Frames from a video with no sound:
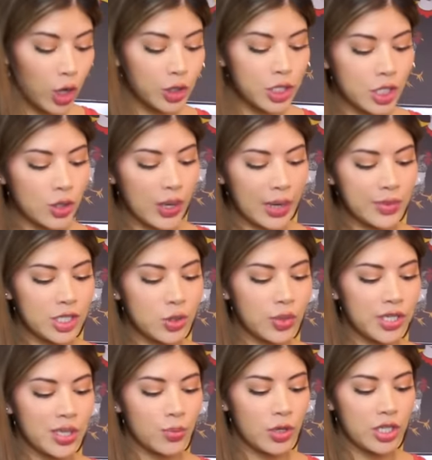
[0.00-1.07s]
Also, I was
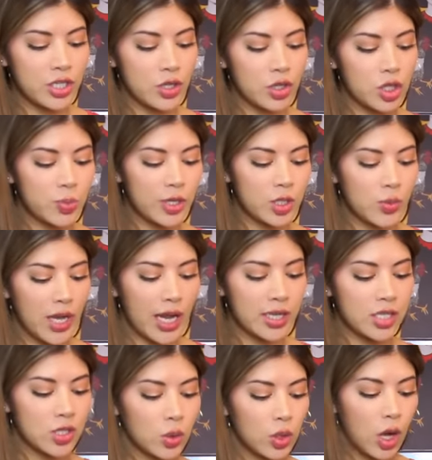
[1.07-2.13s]
doing some research because we had so